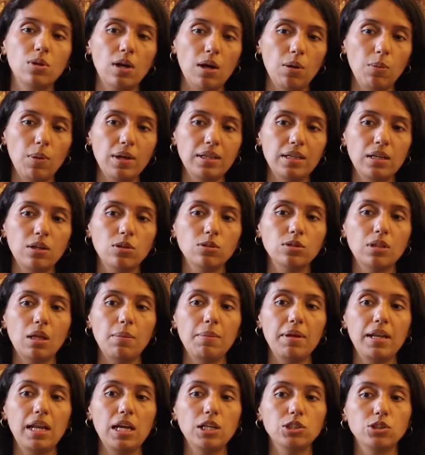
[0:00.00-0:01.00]
groundwater
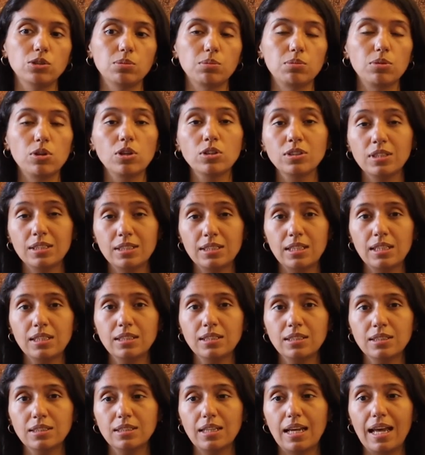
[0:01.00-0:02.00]
contamination
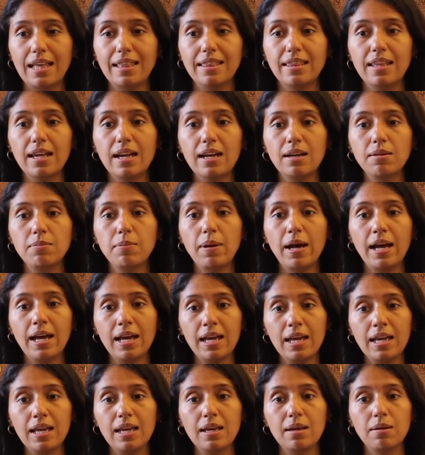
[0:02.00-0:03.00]
processes and
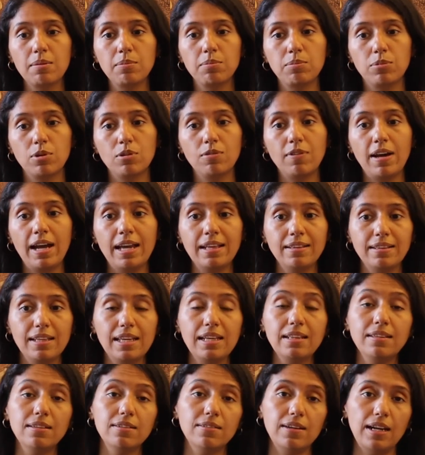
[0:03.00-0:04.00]
thereby provide
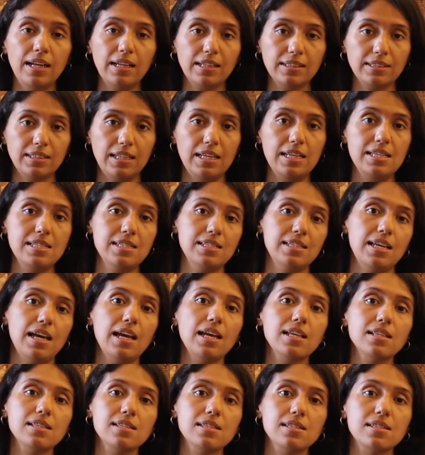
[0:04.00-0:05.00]
indirect
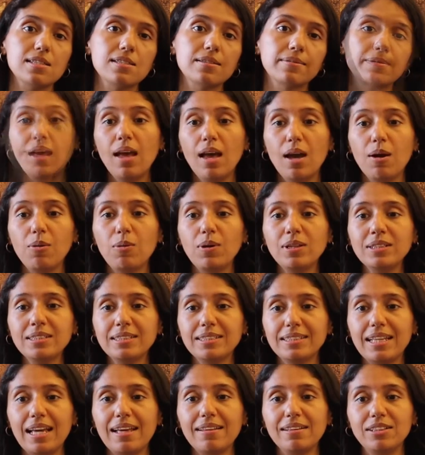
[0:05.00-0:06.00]
insights. One
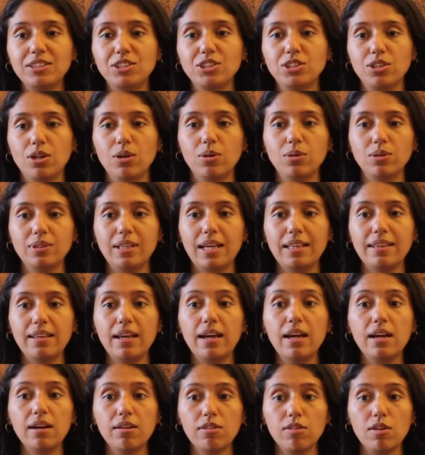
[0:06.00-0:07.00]
study showed
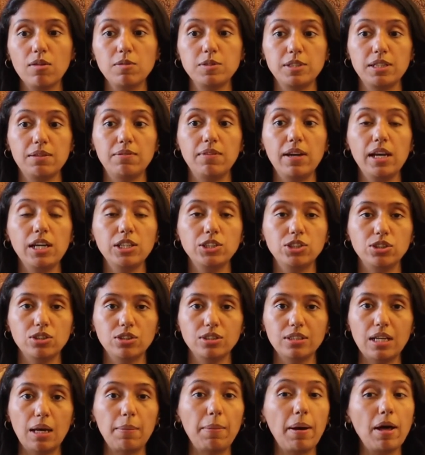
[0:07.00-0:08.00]
that Earth
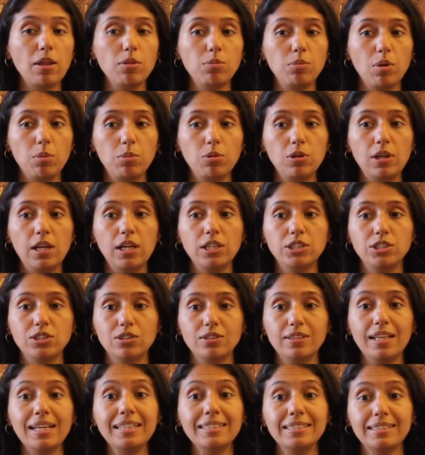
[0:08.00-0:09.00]
observations about
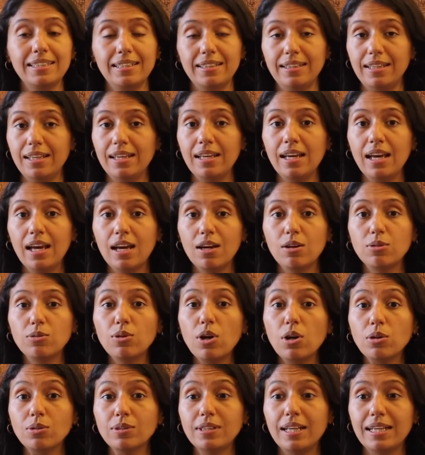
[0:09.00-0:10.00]
population density,
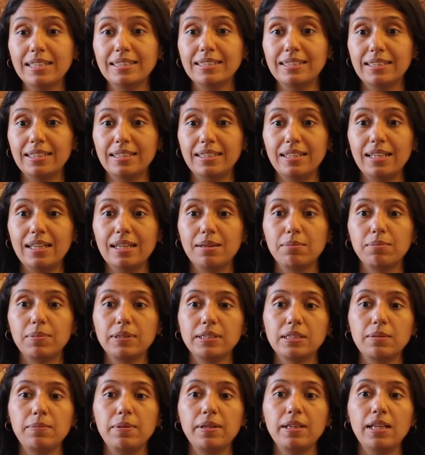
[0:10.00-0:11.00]
road density,
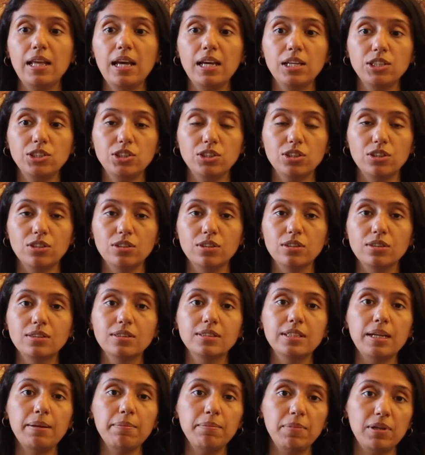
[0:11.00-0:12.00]
precipitation,
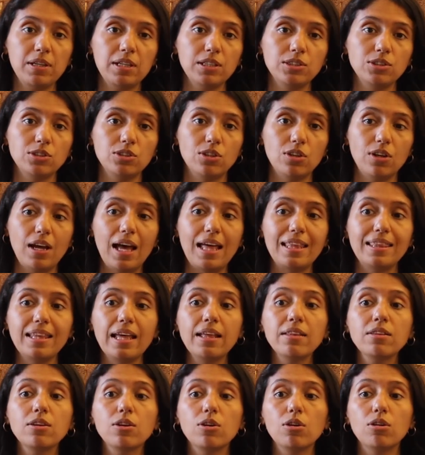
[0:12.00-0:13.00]
temperature, and
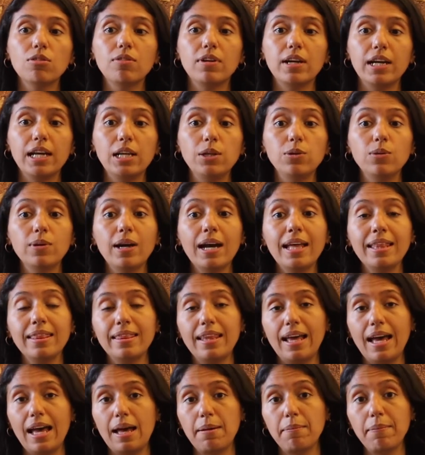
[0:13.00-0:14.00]
land cover in
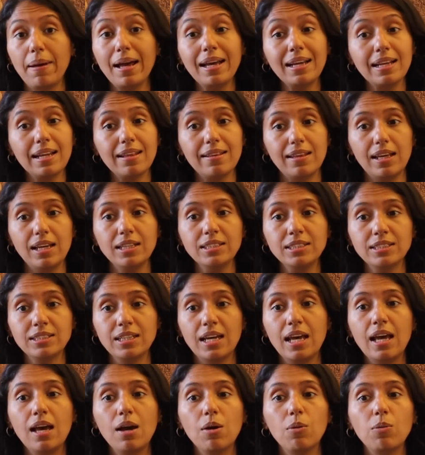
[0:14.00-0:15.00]
Uganda and
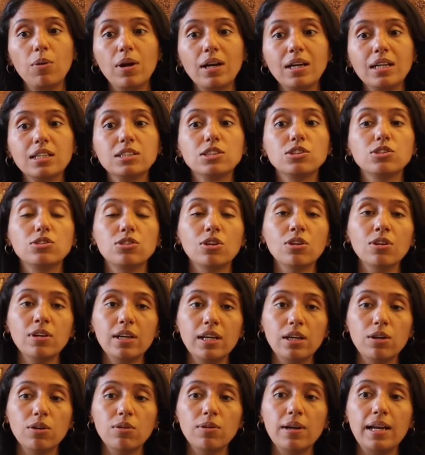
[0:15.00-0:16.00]
Bangladesh were
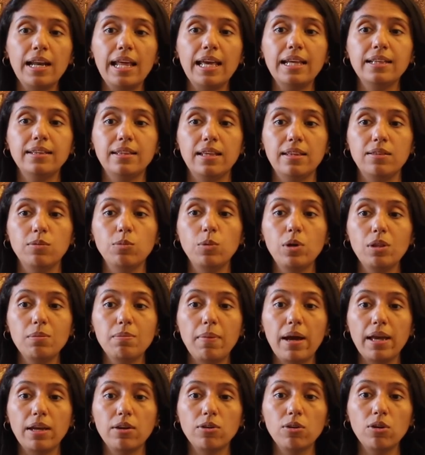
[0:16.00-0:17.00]
strongly correlated with
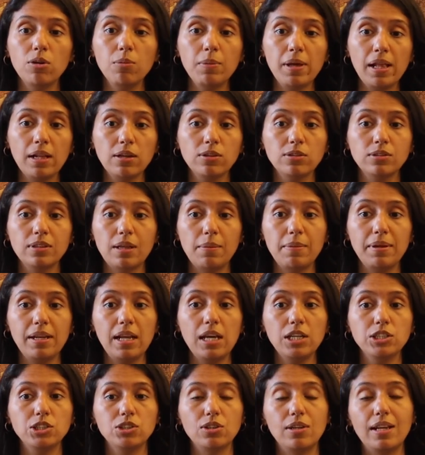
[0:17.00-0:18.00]
microbial
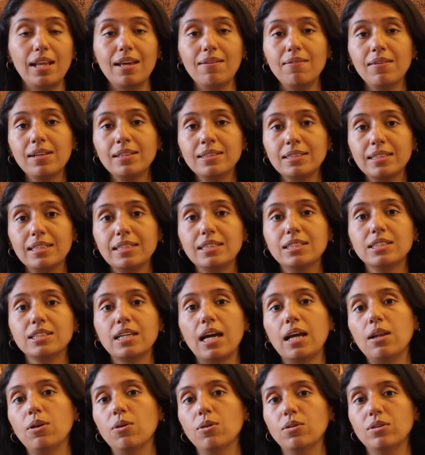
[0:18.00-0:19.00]
contamination levels in
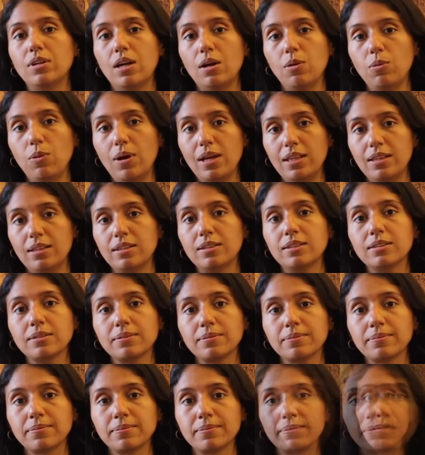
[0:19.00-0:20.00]
shallow groundwater.
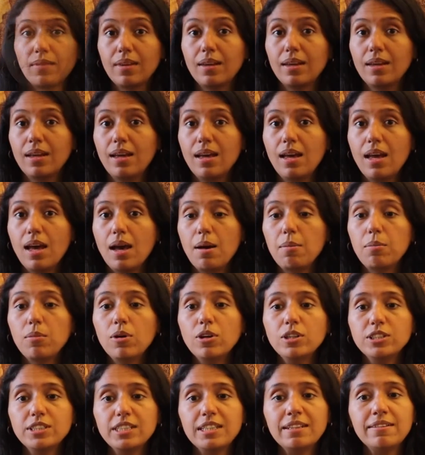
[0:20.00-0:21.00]

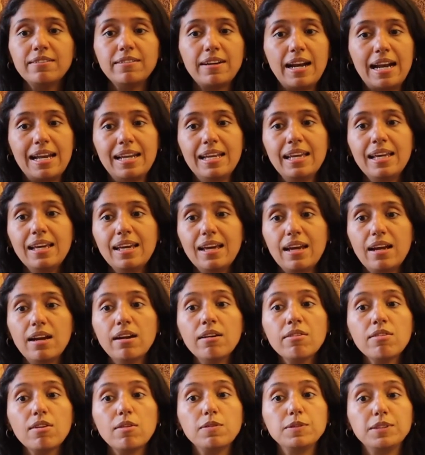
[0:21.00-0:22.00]
More generally,
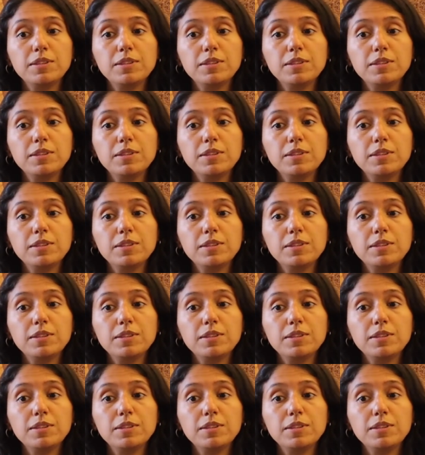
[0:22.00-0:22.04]
Earth